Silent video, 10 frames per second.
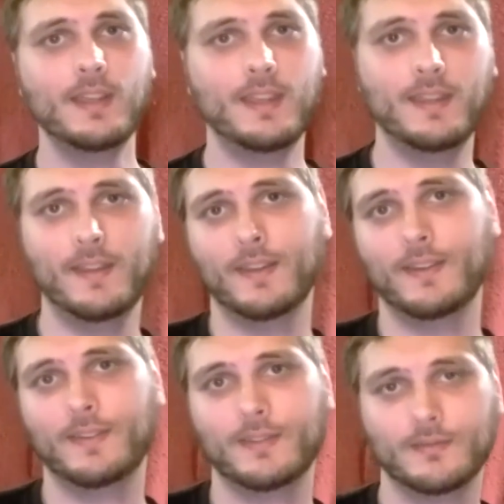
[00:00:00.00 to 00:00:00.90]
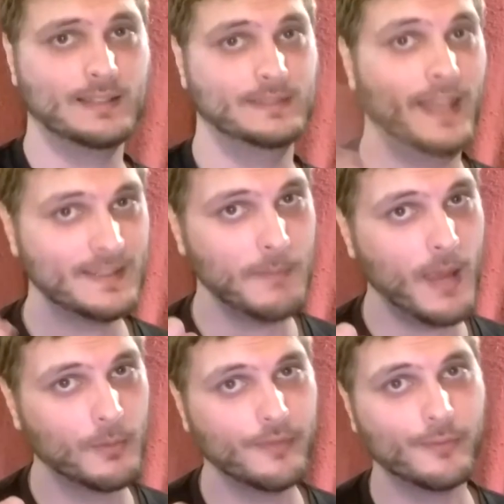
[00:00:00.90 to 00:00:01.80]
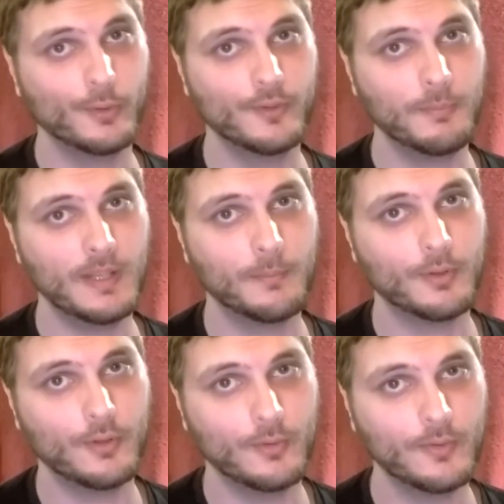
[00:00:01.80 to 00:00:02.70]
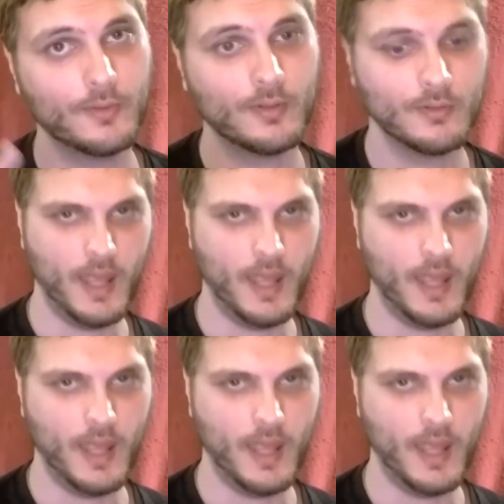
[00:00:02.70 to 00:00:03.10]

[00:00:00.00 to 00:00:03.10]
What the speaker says: is less mammary fluids being produced